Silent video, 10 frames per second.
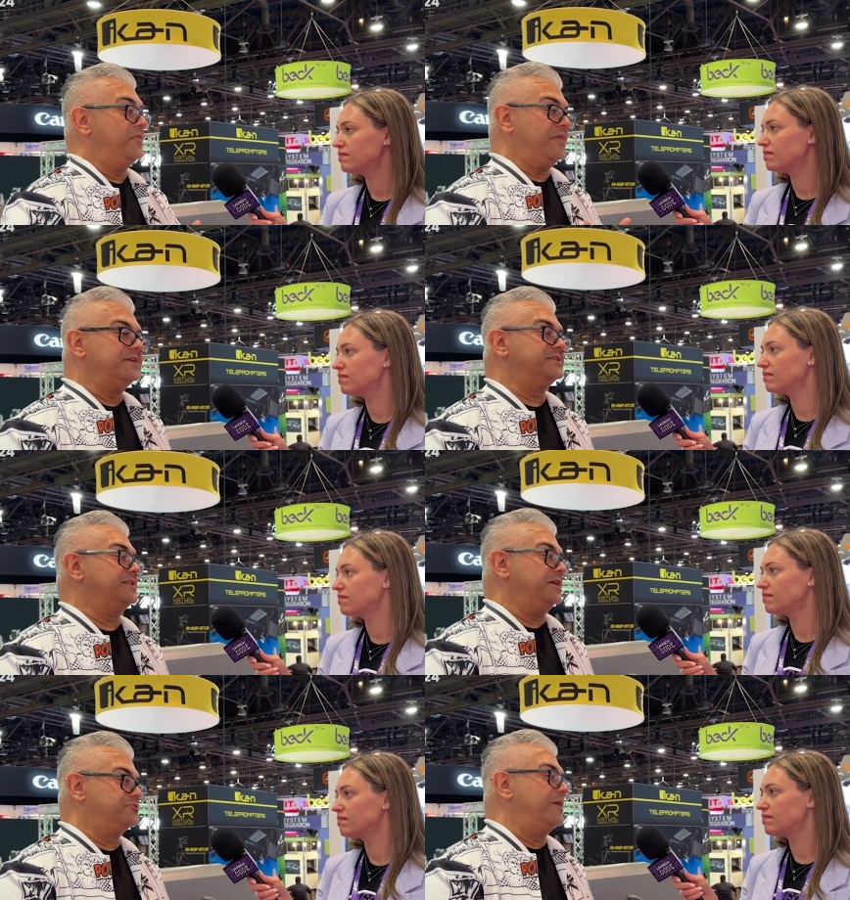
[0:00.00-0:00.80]
Speaker 1: The things
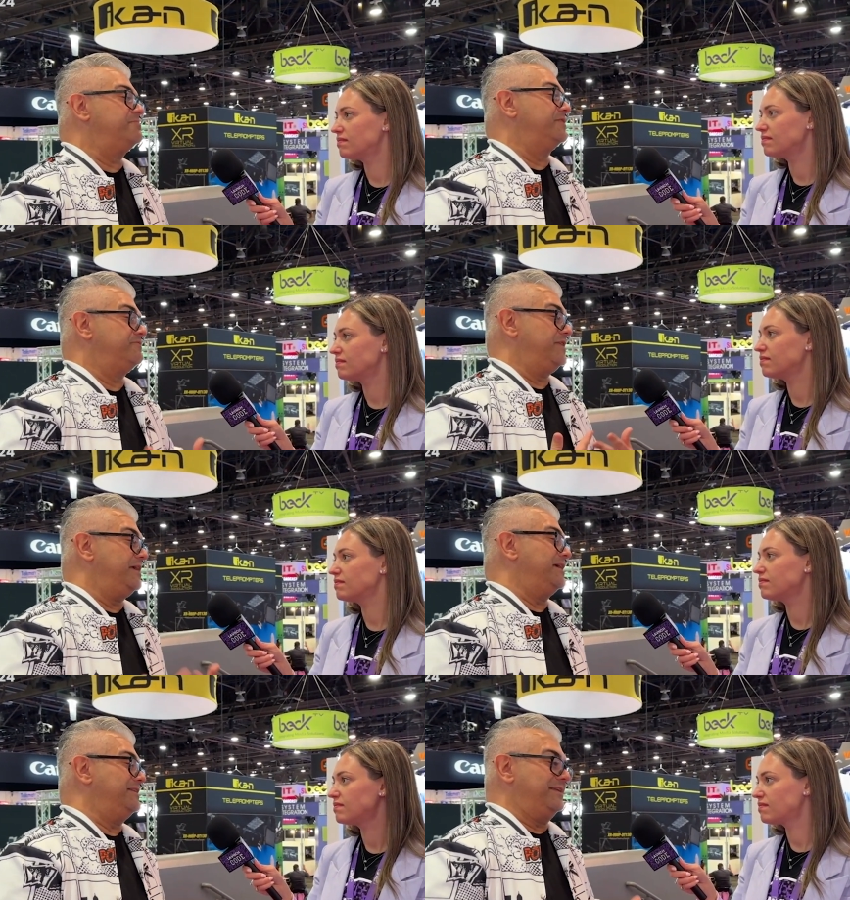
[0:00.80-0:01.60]
that they dreamt of
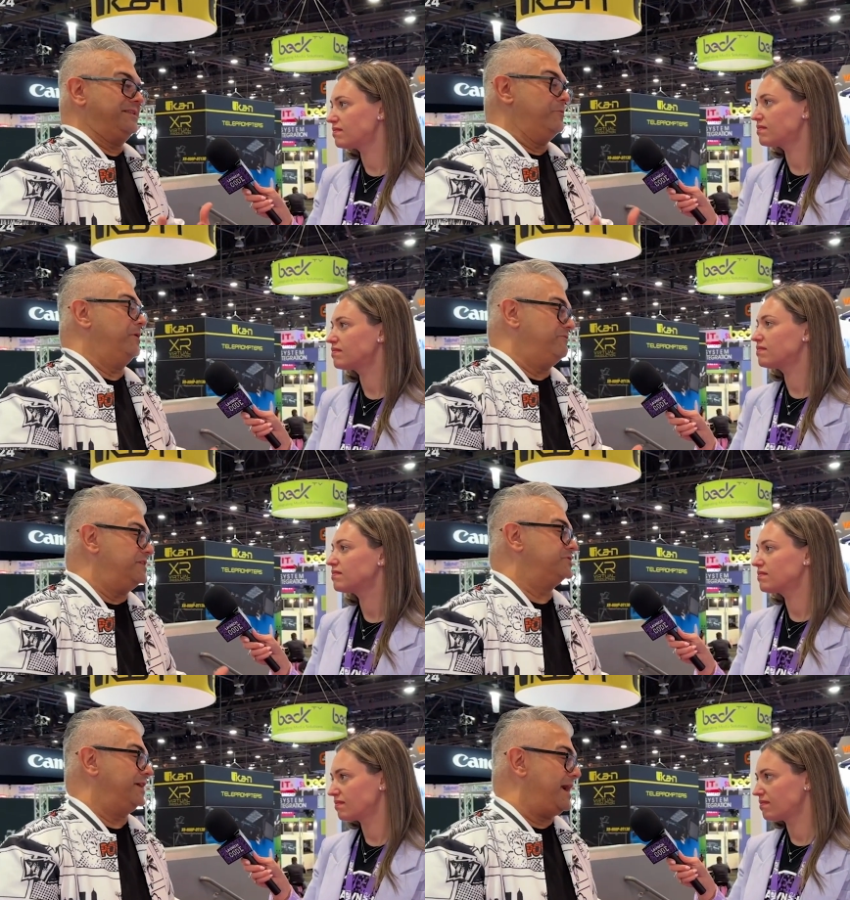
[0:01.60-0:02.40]
thinking that they would eventually